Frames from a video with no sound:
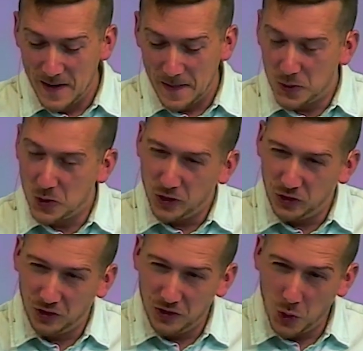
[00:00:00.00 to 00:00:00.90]
The
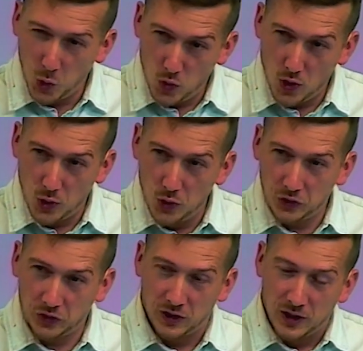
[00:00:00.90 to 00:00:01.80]
Christian who
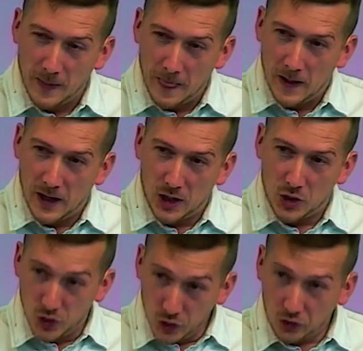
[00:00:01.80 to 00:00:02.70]
knows uh,
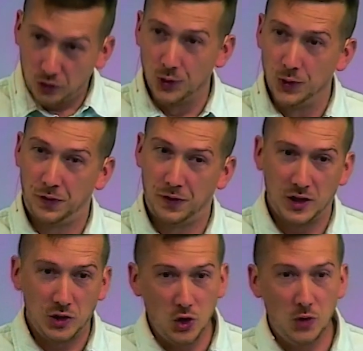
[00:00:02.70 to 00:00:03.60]
good truth
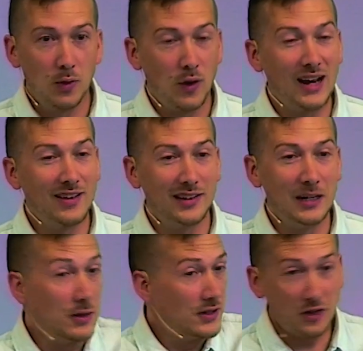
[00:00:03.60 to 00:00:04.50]
and good morality
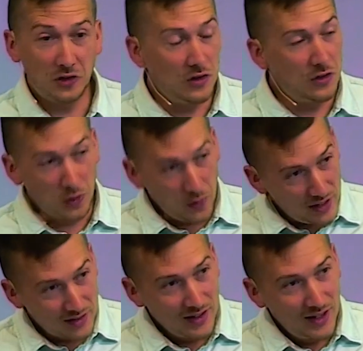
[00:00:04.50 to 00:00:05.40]
but doesn't do
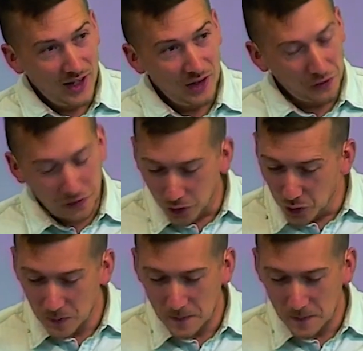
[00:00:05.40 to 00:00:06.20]
it is a fool.